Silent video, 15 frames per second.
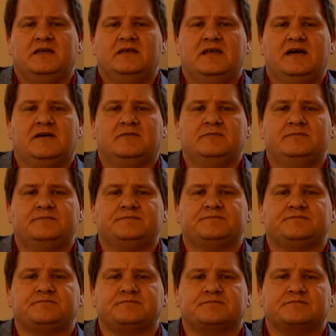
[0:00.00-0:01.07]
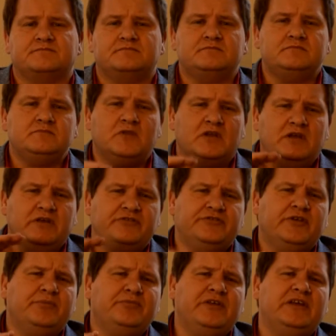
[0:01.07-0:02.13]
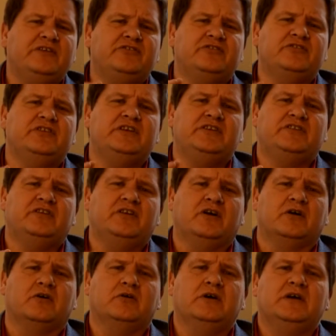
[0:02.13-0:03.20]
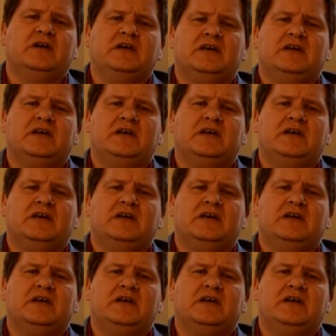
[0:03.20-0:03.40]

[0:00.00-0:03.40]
Now, some things you need to know